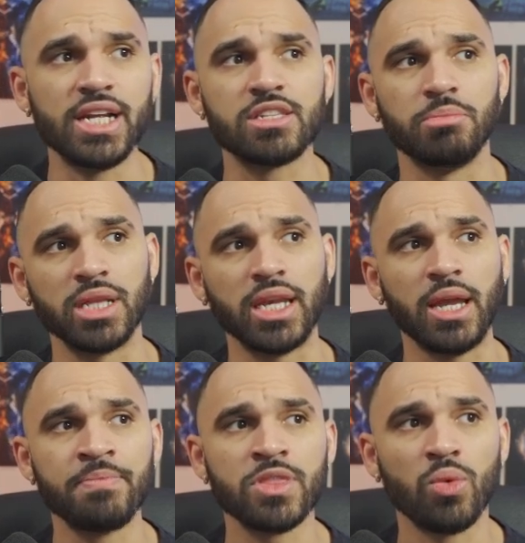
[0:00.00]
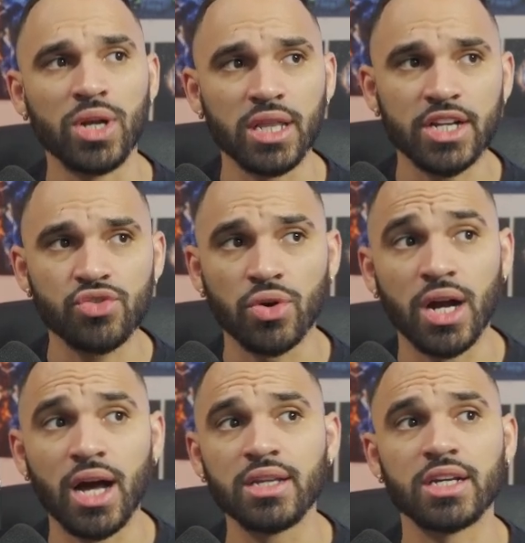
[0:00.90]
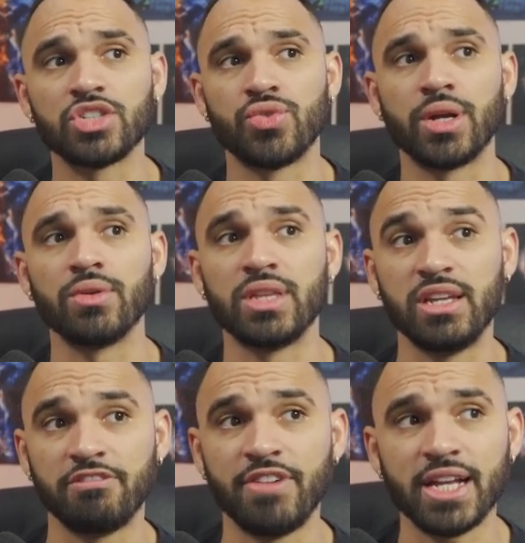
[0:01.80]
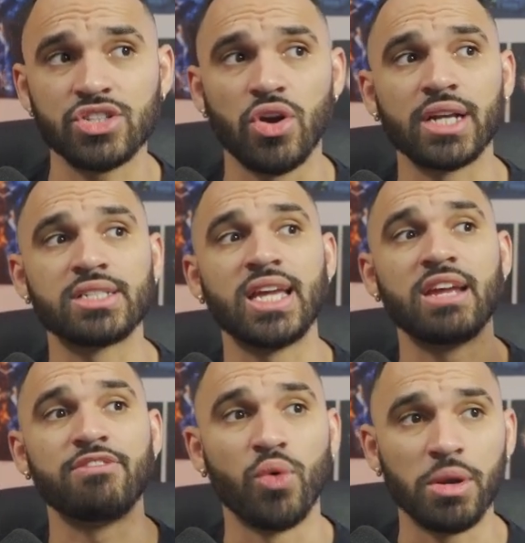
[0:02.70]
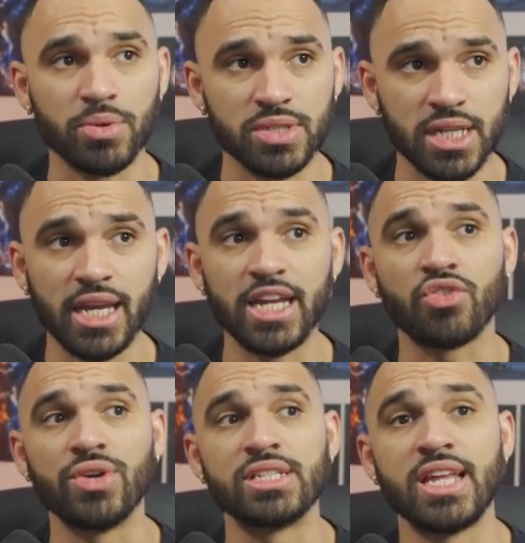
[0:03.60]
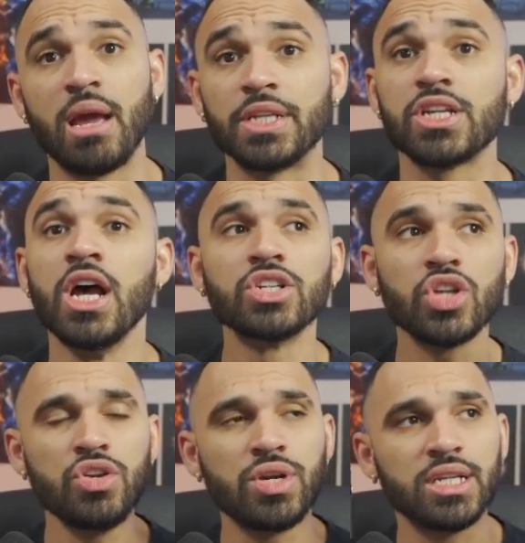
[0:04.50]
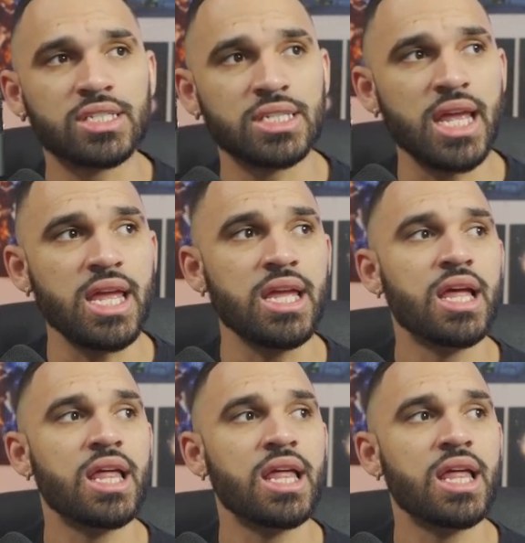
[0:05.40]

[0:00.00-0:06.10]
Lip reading: its ability. When electroconduct is triggered, the effect targets take 40% increased damage. So you can see